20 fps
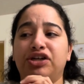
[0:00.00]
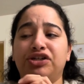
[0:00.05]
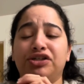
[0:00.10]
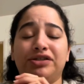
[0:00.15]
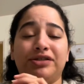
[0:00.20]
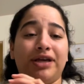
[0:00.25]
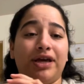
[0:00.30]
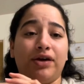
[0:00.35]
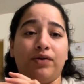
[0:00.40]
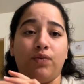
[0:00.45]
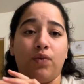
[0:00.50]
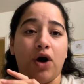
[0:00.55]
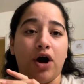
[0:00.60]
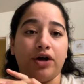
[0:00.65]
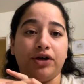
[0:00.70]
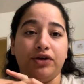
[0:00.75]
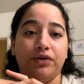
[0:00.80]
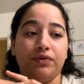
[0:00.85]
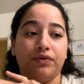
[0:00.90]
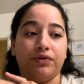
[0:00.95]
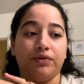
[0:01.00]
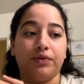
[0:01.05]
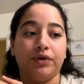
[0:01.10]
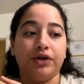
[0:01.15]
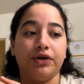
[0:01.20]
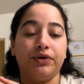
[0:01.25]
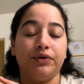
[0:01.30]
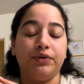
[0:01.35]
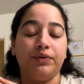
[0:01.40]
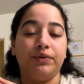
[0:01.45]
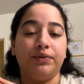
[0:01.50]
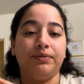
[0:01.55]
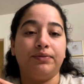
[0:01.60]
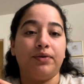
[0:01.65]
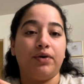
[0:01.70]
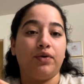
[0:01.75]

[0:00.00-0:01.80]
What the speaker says: of just like walk you through